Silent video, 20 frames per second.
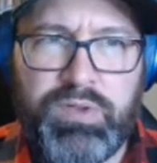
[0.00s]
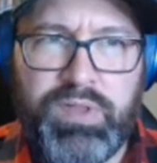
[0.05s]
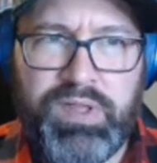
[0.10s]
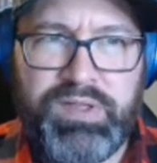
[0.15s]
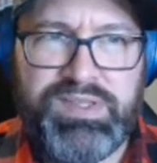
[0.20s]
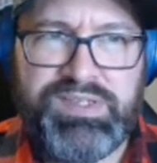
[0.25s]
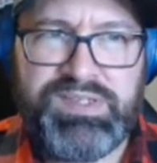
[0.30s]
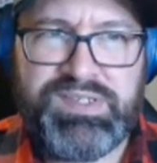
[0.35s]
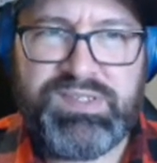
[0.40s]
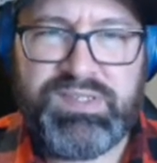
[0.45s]
Like,
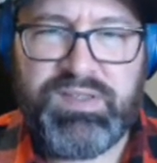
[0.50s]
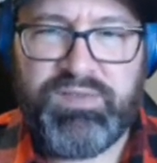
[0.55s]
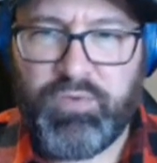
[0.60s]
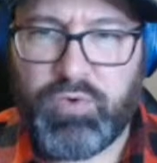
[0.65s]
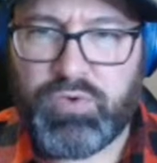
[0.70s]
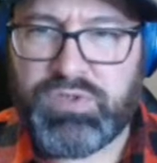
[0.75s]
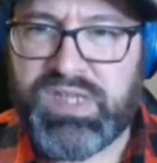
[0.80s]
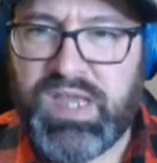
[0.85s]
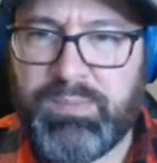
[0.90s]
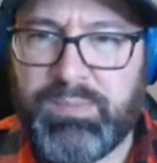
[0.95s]
this isn't the
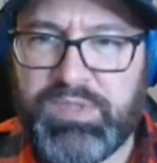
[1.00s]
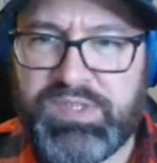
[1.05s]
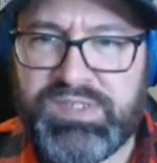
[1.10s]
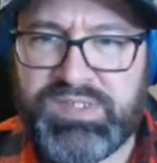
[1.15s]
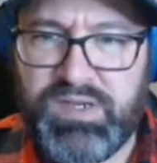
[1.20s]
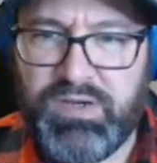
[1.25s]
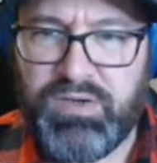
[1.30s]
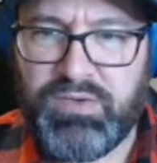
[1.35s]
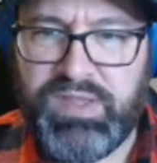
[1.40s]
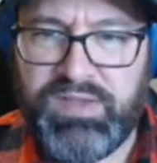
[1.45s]
first time this
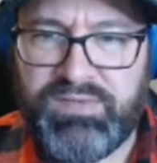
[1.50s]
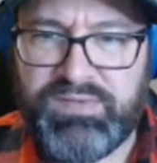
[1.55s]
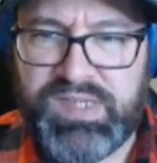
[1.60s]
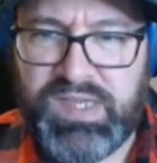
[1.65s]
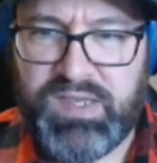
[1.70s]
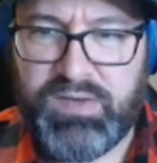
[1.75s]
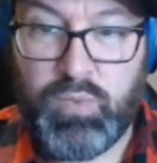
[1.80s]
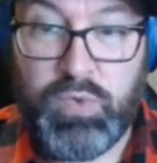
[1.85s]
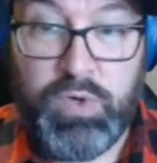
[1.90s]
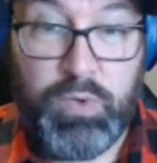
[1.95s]
year they've
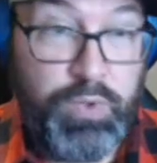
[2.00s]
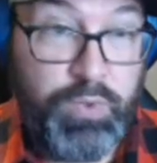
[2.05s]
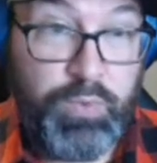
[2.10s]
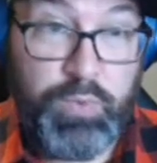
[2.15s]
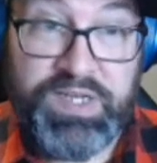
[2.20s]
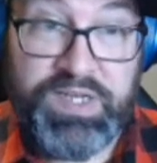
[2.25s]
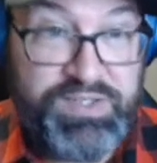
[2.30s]
said we